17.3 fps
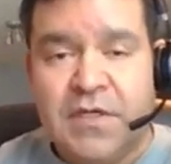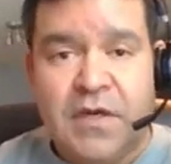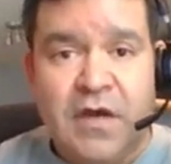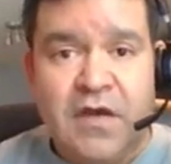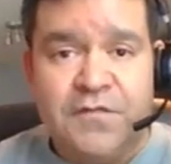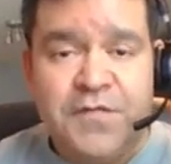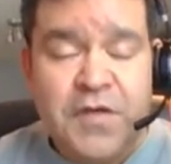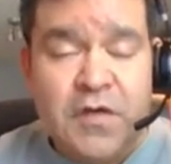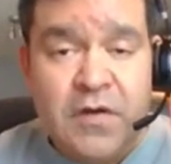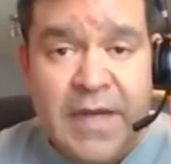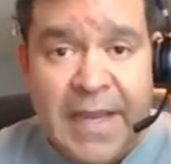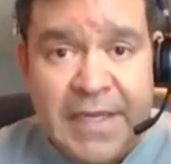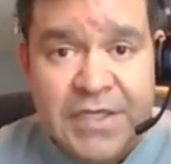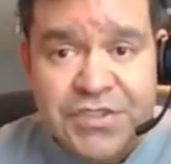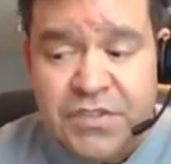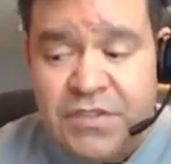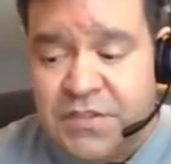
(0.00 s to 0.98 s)
Uh, if you're an
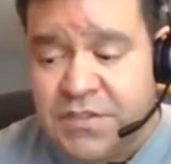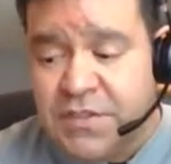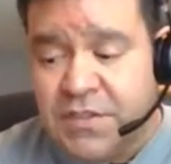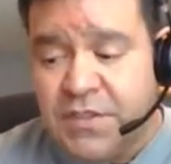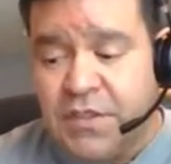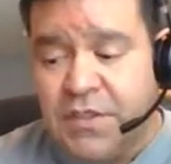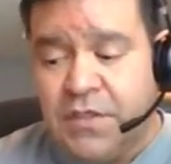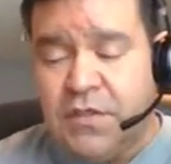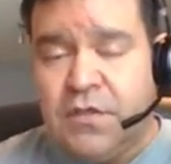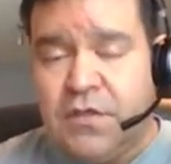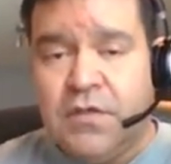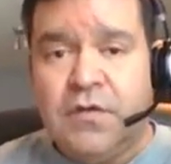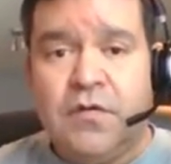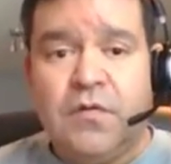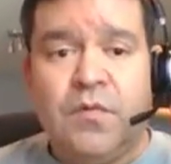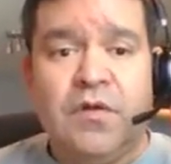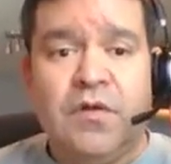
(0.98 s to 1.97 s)
agent,
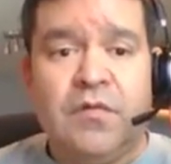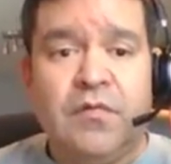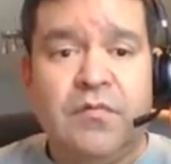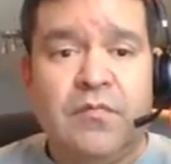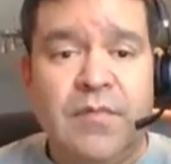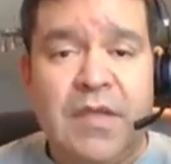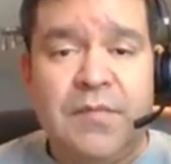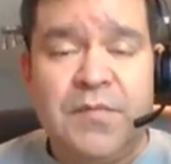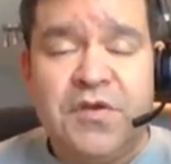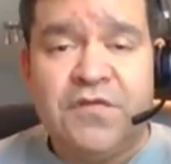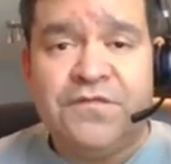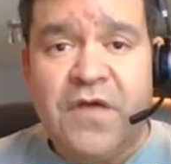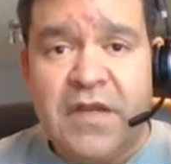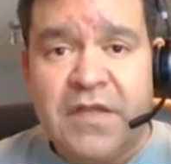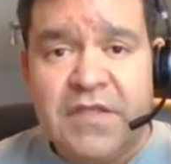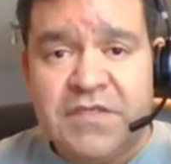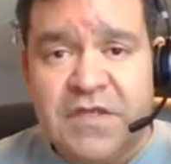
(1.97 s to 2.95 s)
well, maybe you're
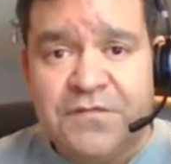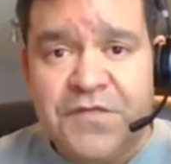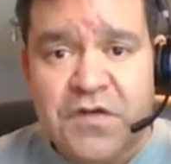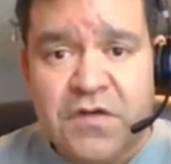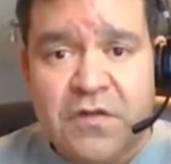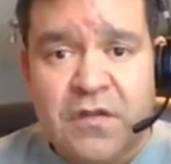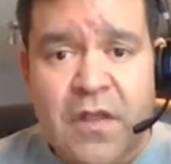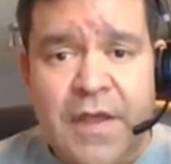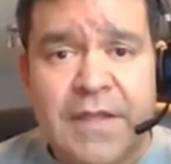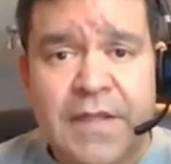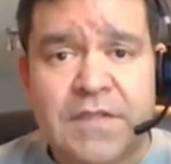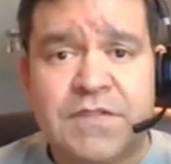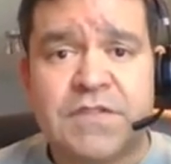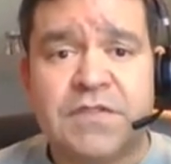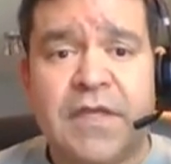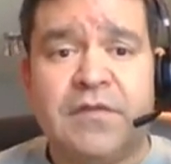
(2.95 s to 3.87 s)
finding stuff for your clients.